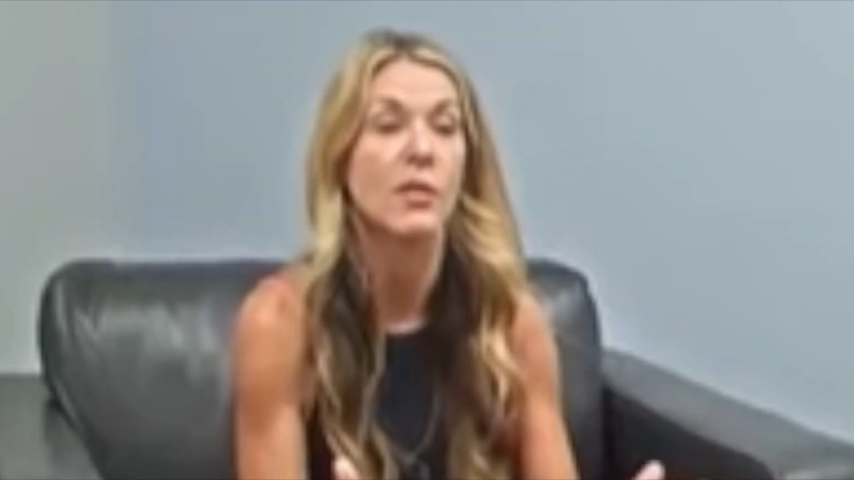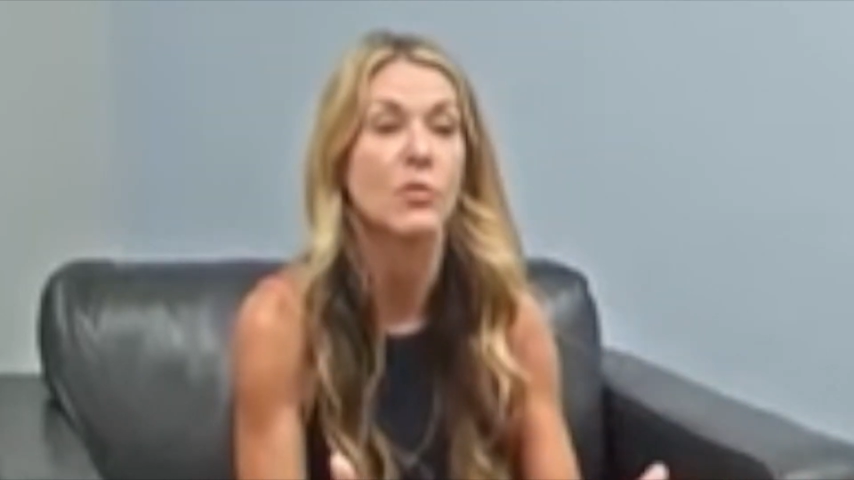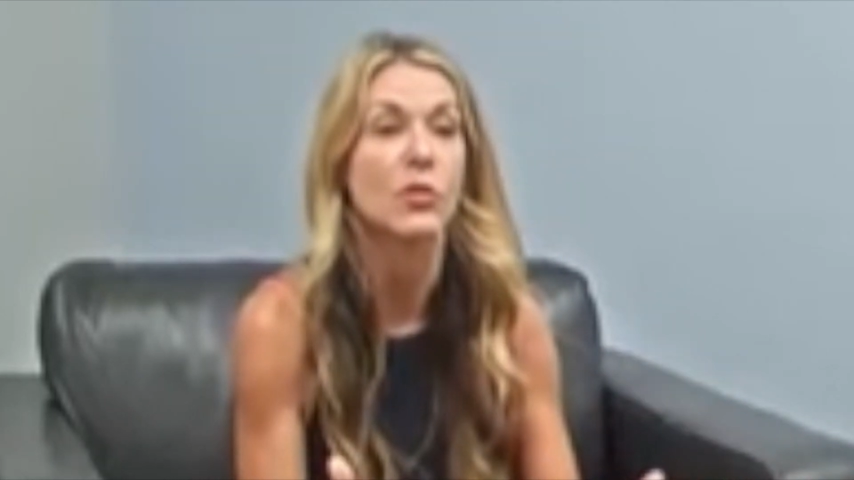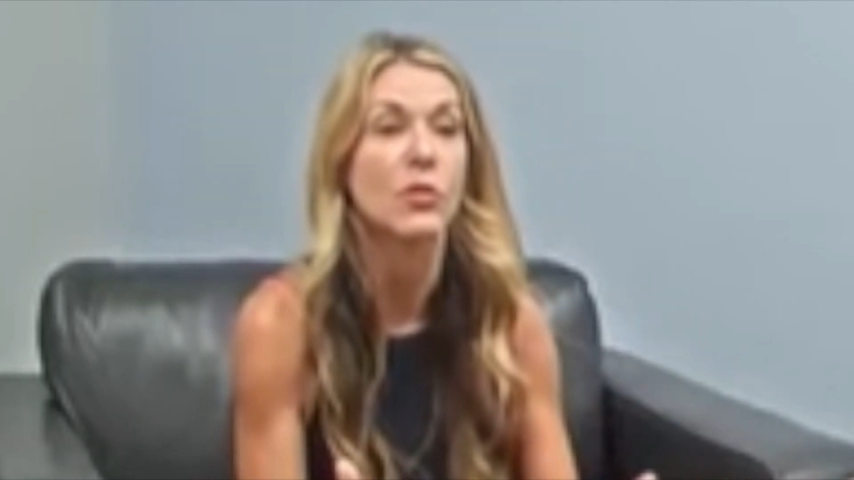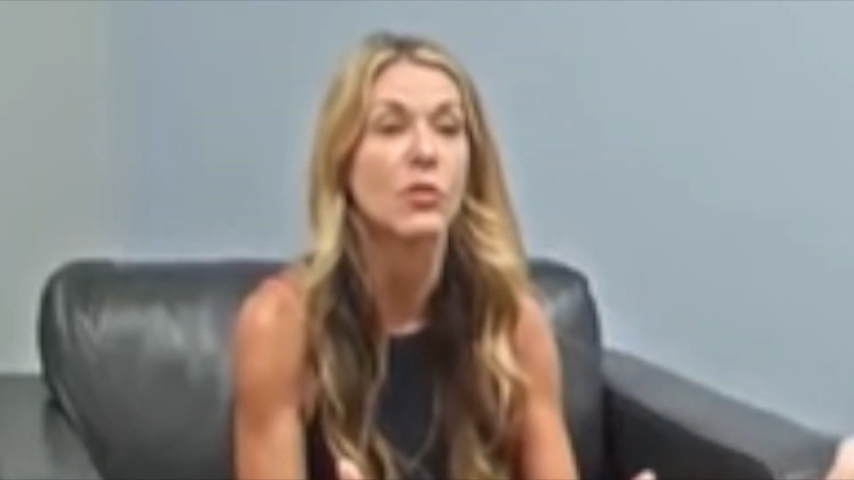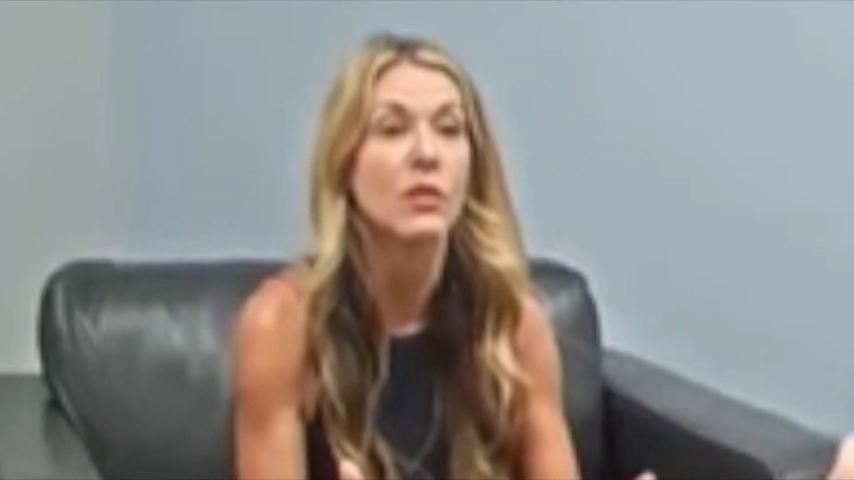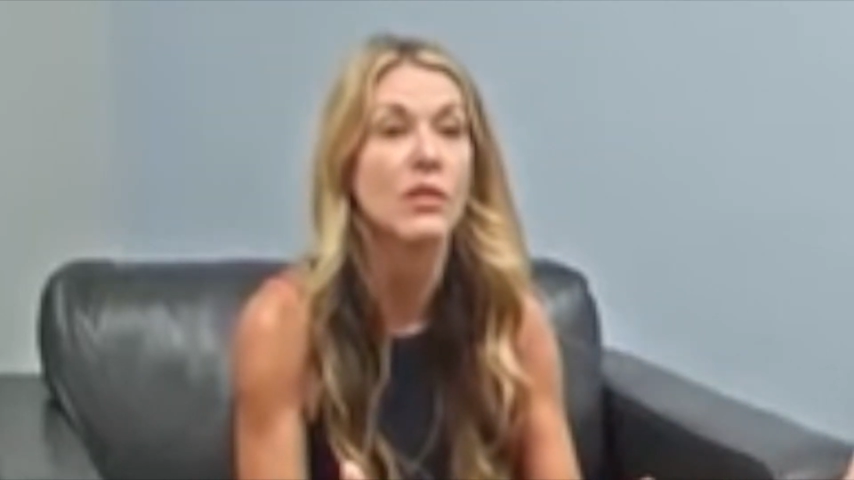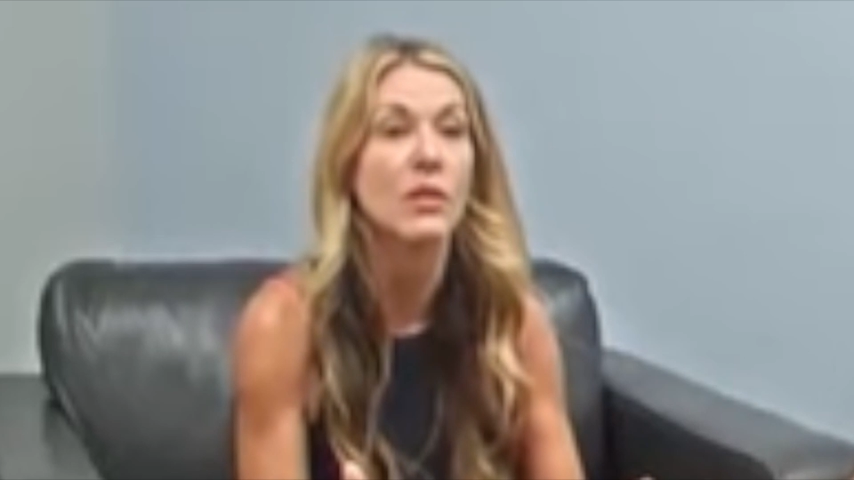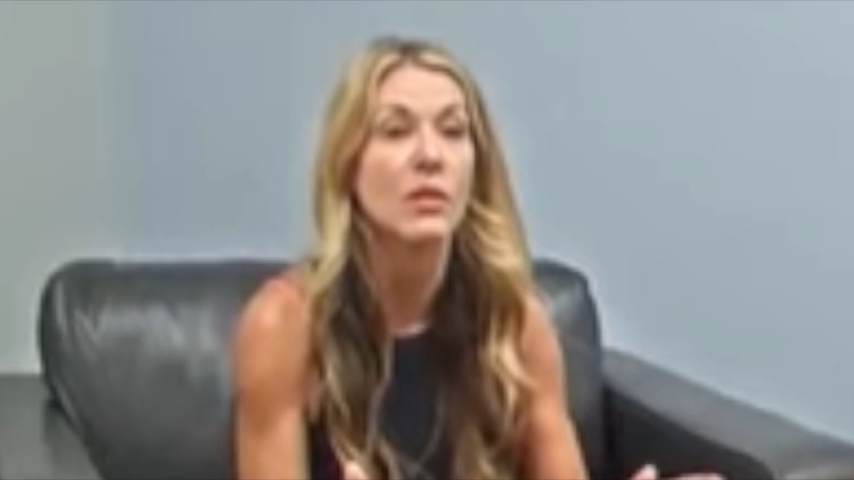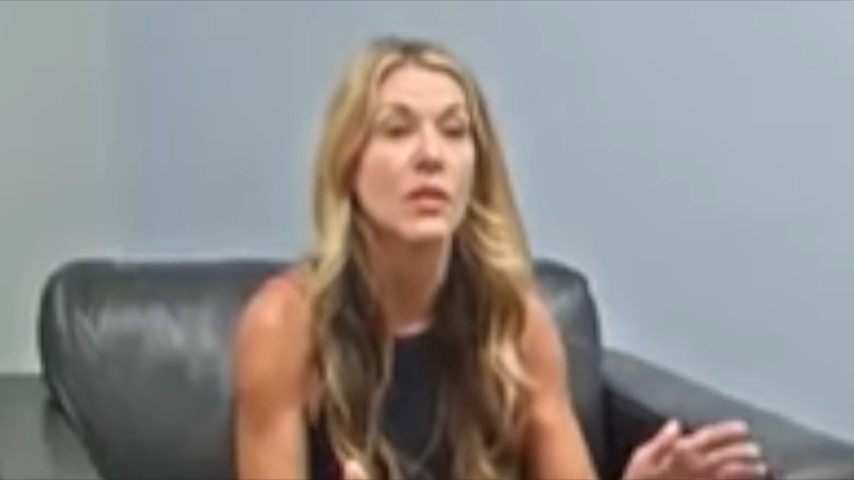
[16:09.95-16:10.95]
him to school
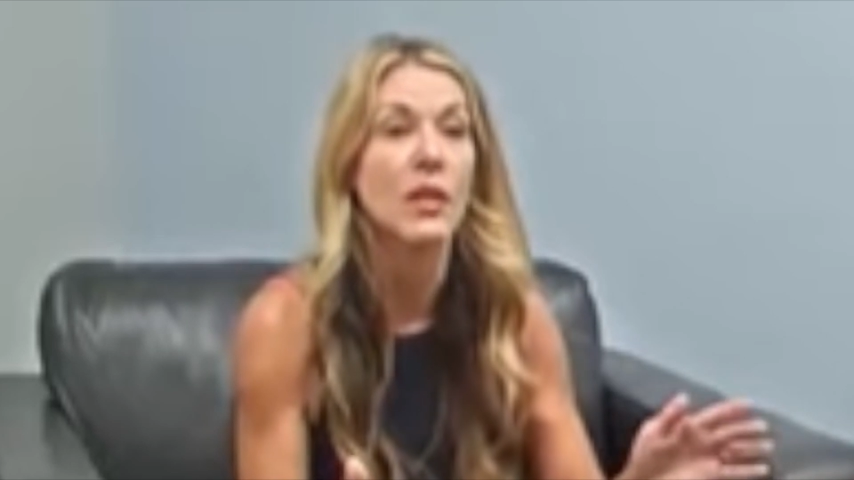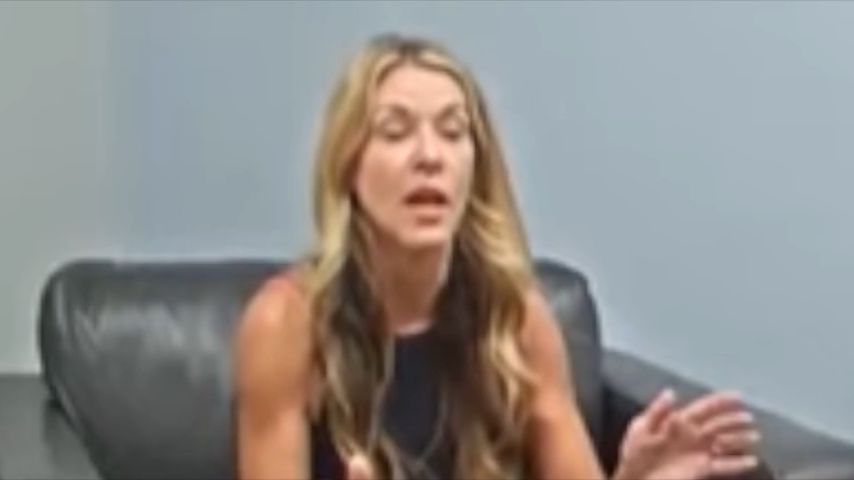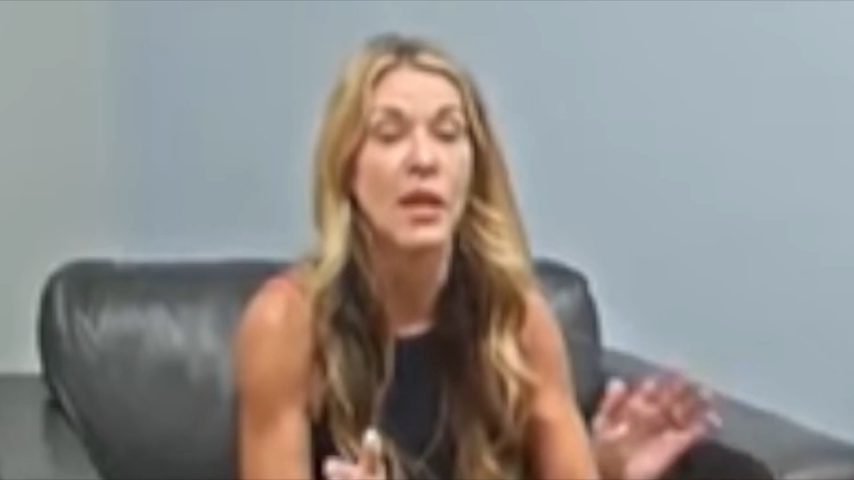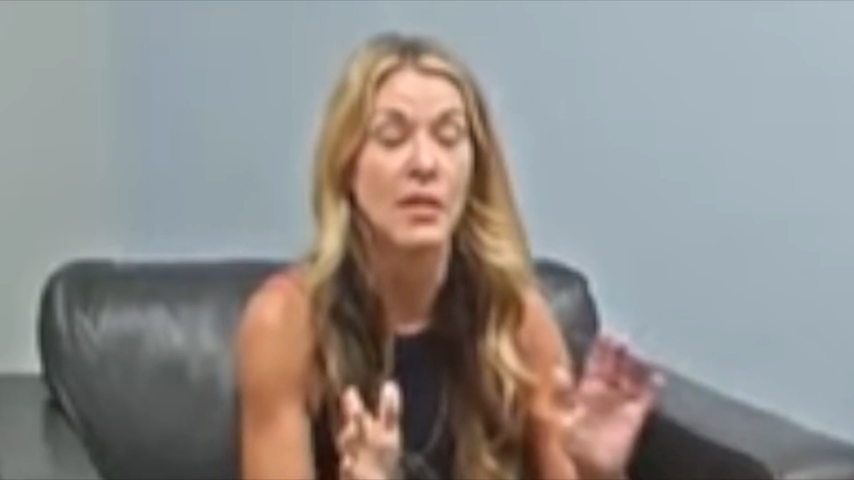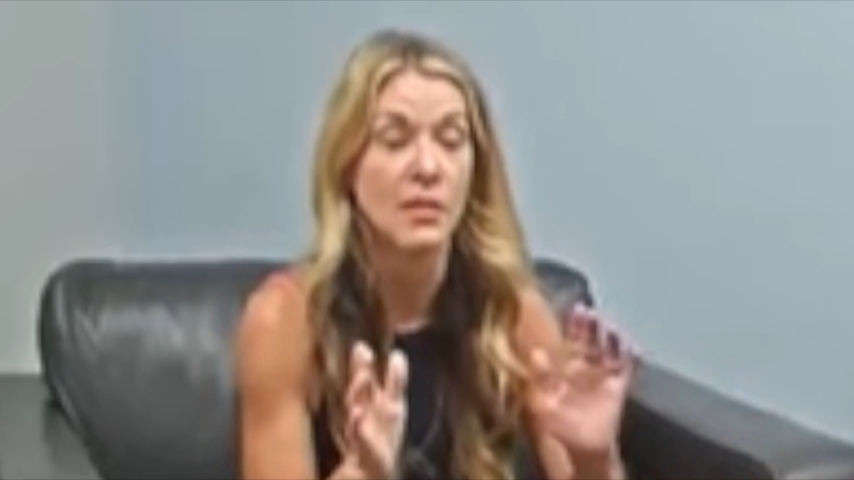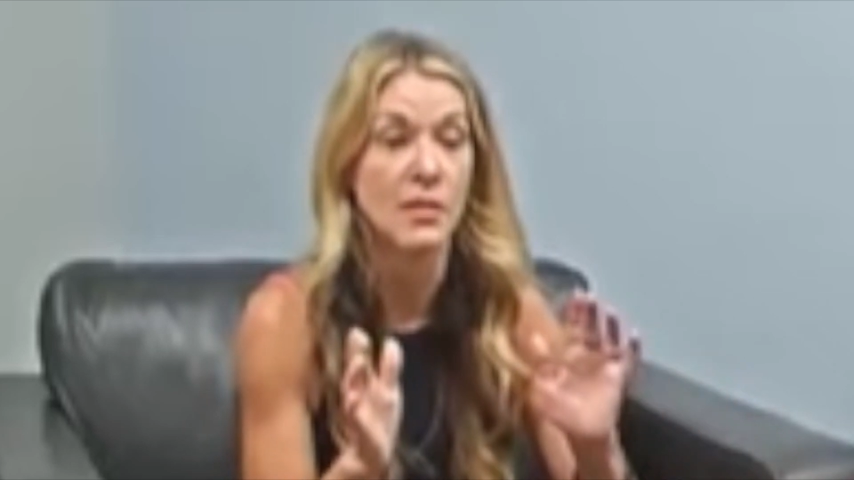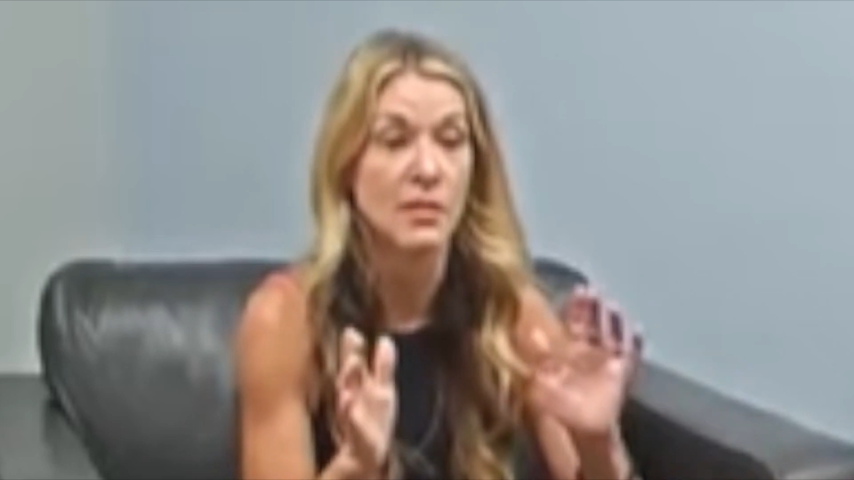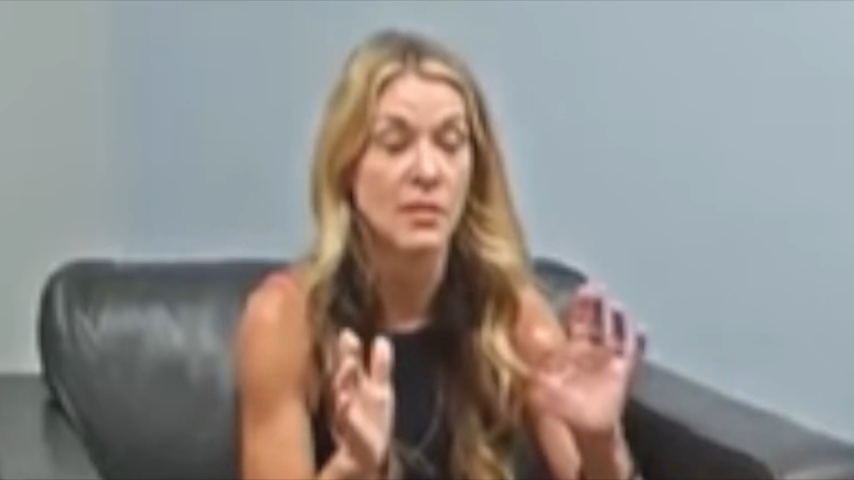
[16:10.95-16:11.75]
and